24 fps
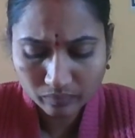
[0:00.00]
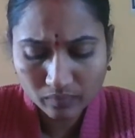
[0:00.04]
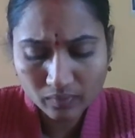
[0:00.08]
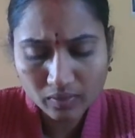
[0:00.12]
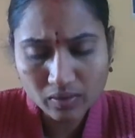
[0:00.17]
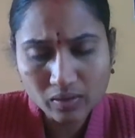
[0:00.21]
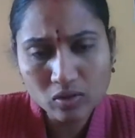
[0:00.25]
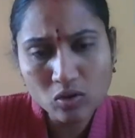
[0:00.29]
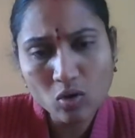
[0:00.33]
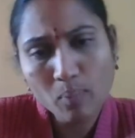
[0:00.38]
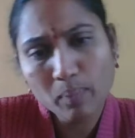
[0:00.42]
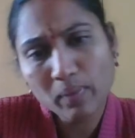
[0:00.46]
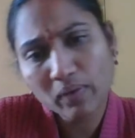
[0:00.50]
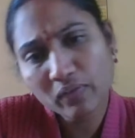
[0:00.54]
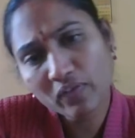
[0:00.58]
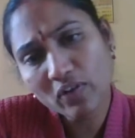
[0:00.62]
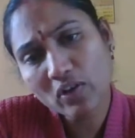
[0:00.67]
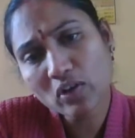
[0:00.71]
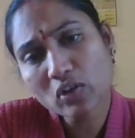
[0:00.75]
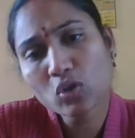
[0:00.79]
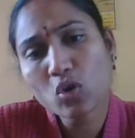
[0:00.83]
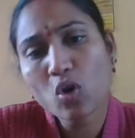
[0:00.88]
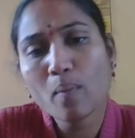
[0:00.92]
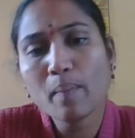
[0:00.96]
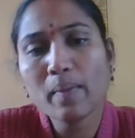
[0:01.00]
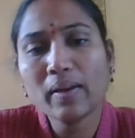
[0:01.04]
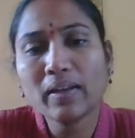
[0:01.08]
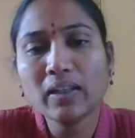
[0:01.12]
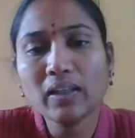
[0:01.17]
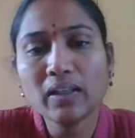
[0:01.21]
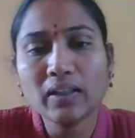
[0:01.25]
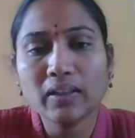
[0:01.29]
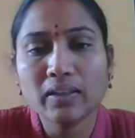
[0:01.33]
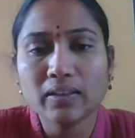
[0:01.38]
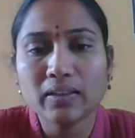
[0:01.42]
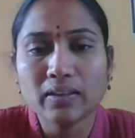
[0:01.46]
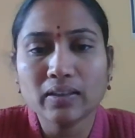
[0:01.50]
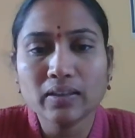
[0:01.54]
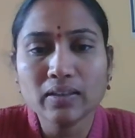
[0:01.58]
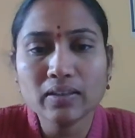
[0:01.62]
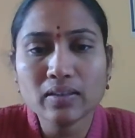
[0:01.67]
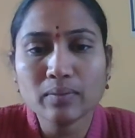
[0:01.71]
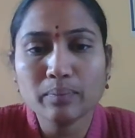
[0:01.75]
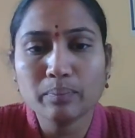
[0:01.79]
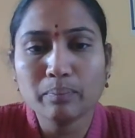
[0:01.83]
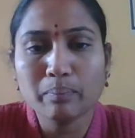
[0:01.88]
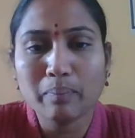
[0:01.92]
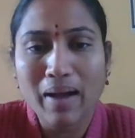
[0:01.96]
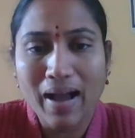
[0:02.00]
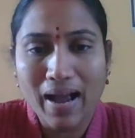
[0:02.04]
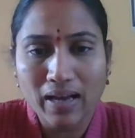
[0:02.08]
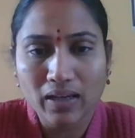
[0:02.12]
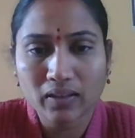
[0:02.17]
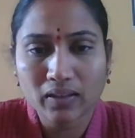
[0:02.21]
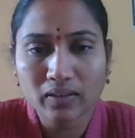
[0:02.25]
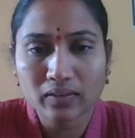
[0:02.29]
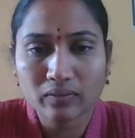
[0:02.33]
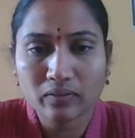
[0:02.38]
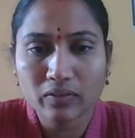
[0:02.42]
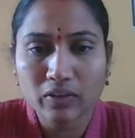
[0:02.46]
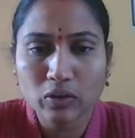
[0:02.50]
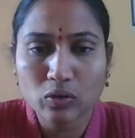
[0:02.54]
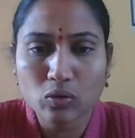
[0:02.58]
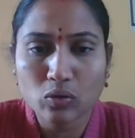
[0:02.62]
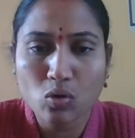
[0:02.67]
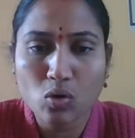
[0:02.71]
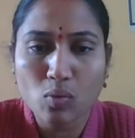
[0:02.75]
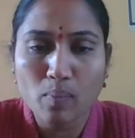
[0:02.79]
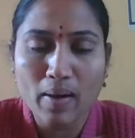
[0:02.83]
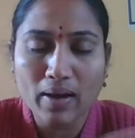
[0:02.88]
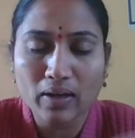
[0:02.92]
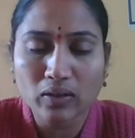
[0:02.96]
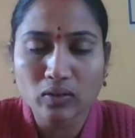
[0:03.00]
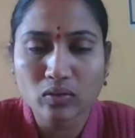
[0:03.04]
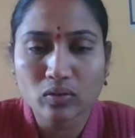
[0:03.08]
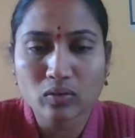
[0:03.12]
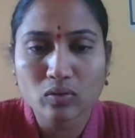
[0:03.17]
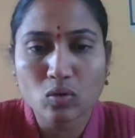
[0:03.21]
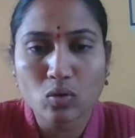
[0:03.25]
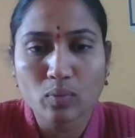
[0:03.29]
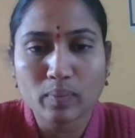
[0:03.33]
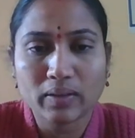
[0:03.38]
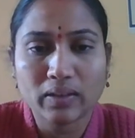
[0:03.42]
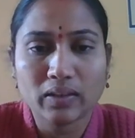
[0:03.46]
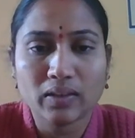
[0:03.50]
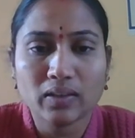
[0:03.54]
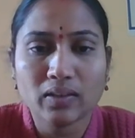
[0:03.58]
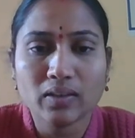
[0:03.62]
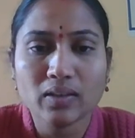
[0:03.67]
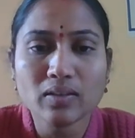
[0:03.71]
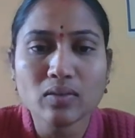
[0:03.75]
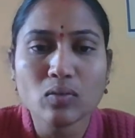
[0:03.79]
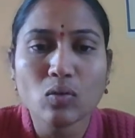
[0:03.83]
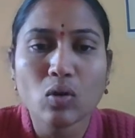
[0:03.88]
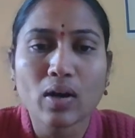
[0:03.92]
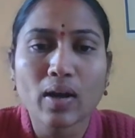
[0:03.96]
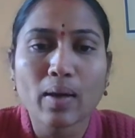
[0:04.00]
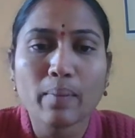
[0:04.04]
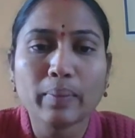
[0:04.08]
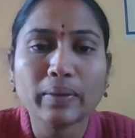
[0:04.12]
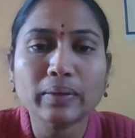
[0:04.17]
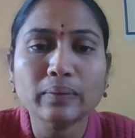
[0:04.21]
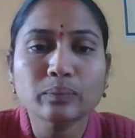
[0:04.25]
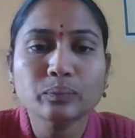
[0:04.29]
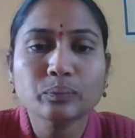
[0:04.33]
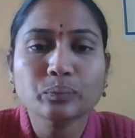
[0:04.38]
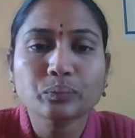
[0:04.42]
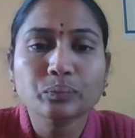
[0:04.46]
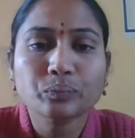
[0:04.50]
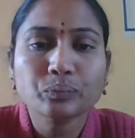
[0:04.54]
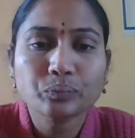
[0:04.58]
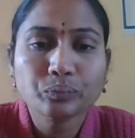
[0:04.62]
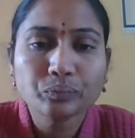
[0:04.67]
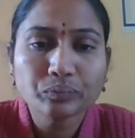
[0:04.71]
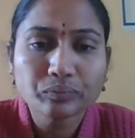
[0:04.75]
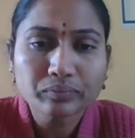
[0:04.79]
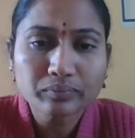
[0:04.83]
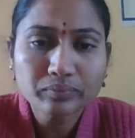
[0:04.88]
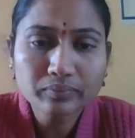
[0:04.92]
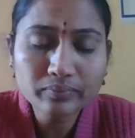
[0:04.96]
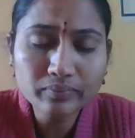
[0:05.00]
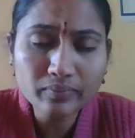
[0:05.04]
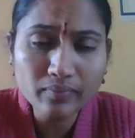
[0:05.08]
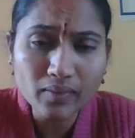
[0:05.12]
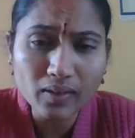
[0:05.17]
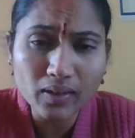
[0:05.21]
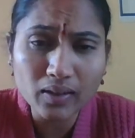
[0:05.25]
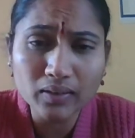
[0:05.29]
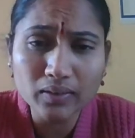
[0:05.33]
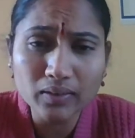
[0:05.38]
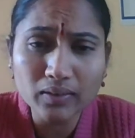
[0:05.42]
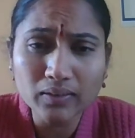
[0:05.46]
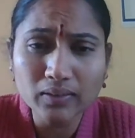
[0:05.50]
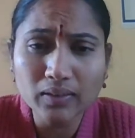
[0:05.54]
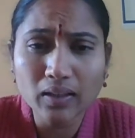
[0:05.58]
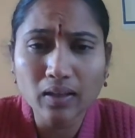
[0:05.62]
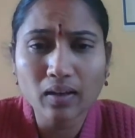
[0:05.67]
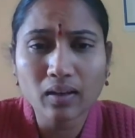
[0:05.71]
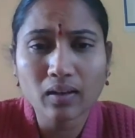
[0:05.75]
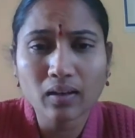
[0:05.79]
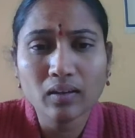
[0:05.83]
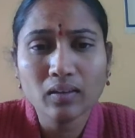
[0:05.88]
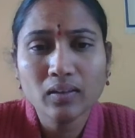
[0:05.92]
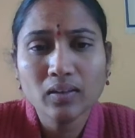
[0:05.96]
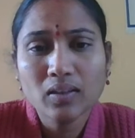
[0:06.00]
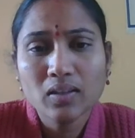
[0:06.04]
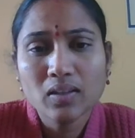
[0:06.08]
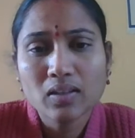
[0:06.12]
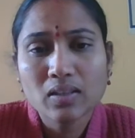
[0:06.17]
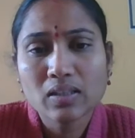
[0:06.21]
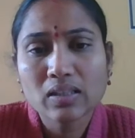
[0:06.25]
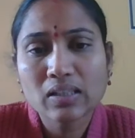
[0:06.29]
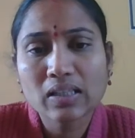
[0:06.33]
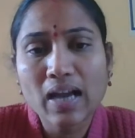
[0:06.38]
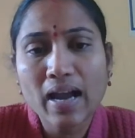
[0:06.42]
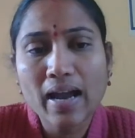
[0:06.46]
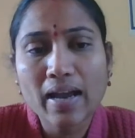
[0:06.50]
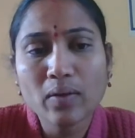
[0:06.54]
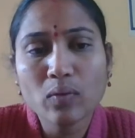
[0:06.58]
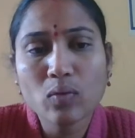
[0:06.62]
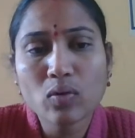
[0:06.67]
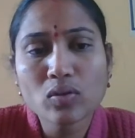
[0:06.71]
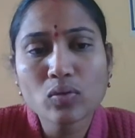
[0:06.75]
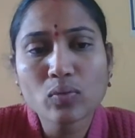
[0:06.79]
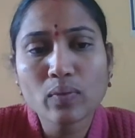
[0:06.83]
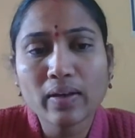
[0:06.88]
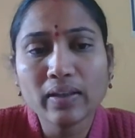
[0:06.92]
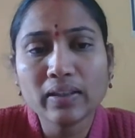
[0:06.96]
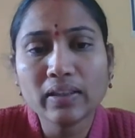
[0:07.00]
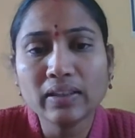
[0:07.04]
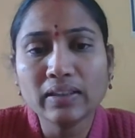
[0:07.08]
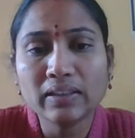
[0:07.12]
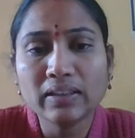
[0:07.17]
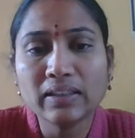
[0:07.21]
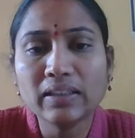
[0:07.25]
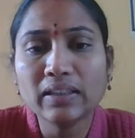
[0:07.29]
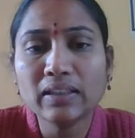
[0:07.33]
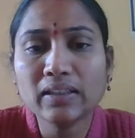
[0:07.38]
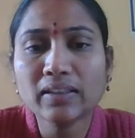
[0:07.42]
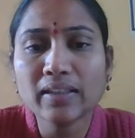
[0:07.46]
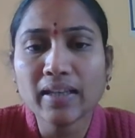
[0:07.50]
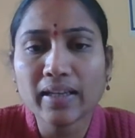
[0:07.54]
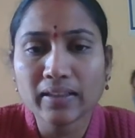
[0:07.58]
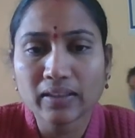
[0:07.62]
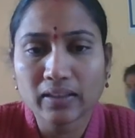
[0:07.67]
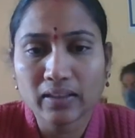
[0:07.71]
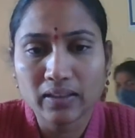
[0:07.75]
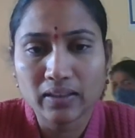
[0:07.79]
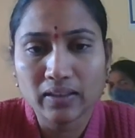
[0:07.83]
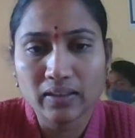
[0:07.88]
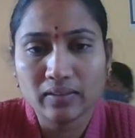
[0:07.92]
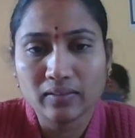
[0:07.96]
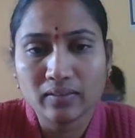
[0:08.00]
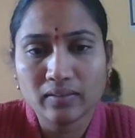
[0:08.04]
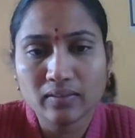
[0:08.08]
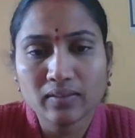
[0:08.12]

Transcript: So before so many years back, when you go back to so many years, what happened? The sky was very neat and clean.